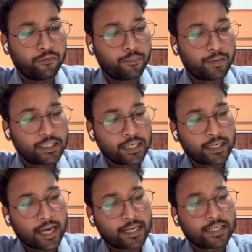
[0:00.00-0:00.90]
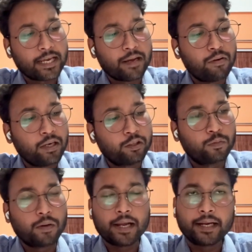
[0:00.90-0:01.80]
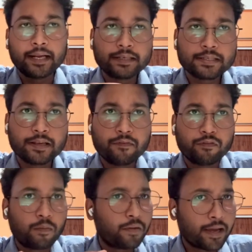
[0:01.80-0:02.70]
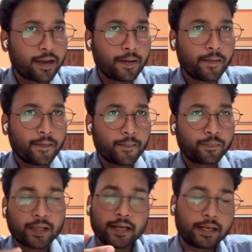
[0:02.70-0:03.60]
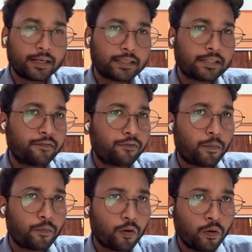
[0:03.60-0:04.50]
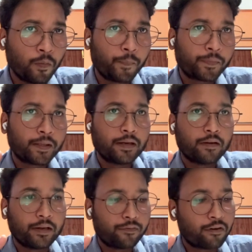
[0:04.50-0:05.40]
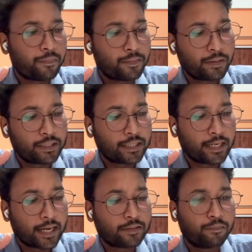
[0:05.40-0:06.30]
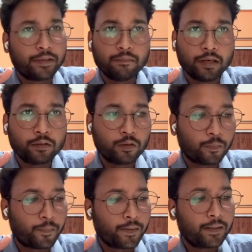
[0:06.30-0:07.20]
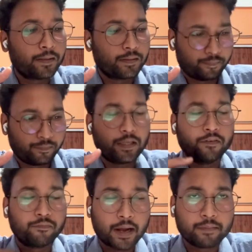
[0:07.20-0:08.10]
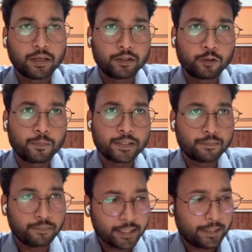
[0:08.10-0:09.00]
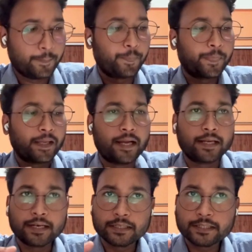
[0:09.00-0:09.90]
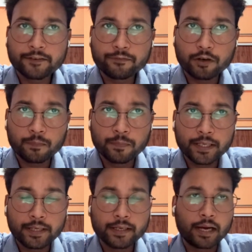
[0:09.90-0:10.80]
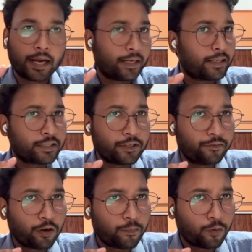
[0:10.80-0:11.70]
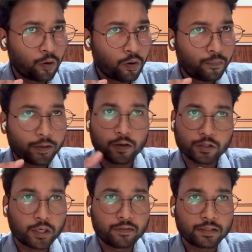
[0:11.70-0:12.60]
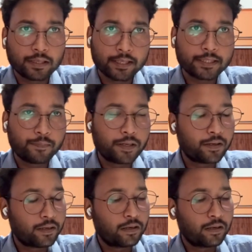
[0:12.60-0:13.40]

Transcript: a patient has A blood group, I can receive from A. I can receive from O. If a patient has B blood group, if my blood group is B, I can receive from B. I can receive from O, because universal recipient.